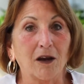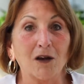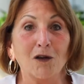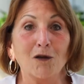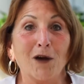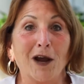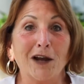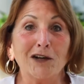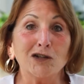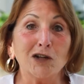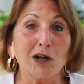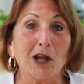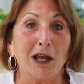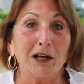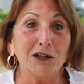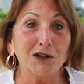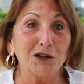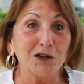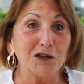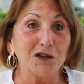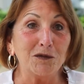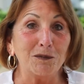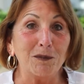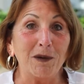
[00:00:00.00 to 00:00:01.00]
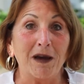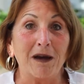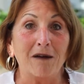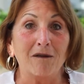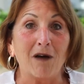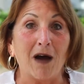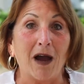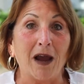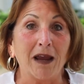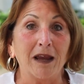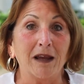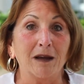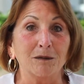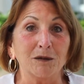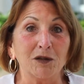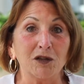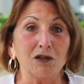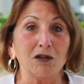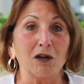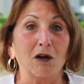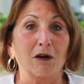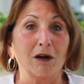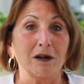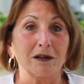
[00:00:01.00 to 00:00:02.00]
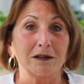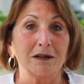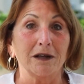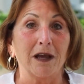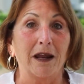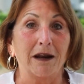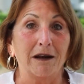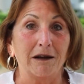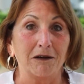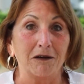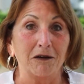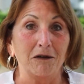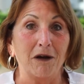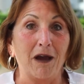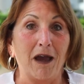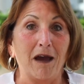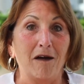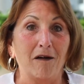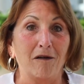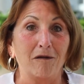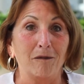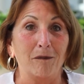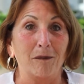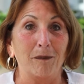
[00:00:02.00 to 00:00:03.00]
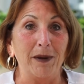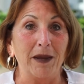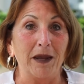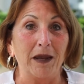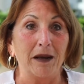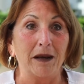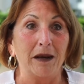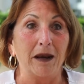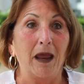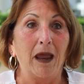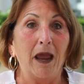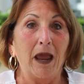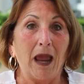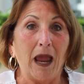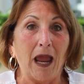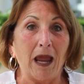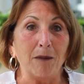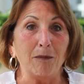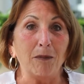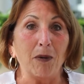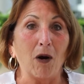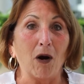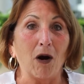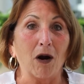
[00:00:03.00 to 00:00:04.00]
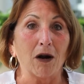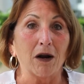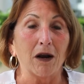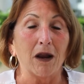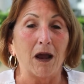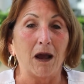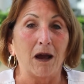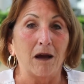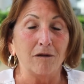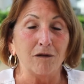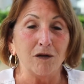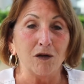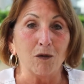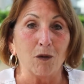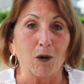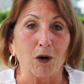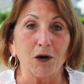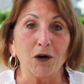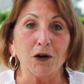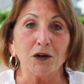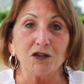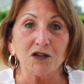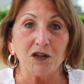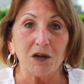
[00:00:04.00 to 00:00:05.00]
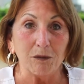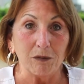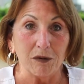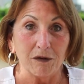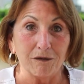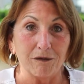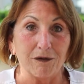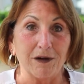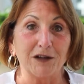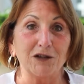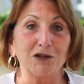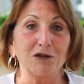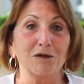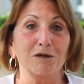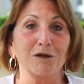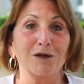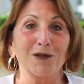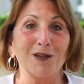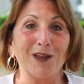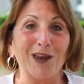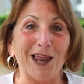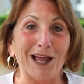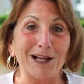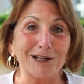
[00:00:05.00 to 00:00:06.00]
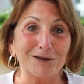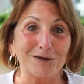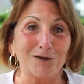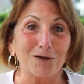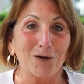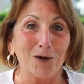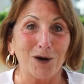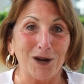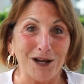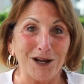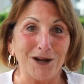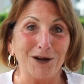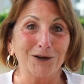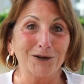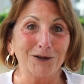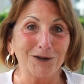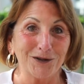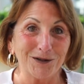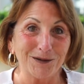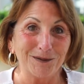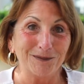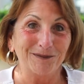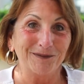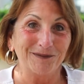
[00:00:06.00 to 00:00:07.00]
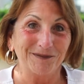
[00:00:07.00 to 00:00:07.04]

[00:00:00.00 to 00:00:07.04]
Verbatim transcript: Congratulations, Bev. I am so excited to have been a part of your nursing profession for the last 40 years.